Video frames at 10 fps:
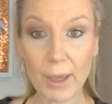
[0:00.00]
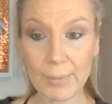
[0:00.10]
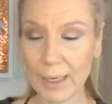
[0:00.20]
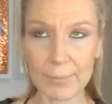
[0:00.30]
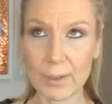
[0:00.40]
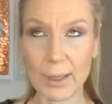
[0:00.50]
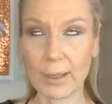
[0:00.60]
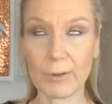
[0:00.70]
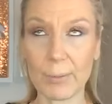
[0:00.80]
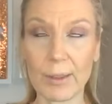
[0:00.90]
I mean,
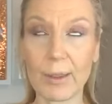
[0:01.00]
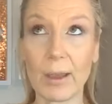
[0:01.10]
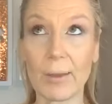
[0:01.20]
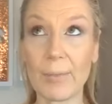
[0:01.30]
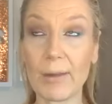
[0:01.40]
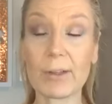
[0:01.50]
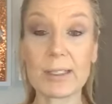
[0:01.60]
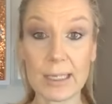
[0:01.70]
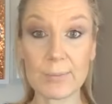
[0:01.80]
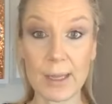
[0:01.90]
not every month, every
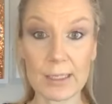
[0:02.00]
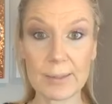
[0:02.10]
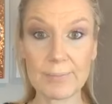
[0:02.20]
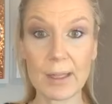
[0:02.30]
6 months,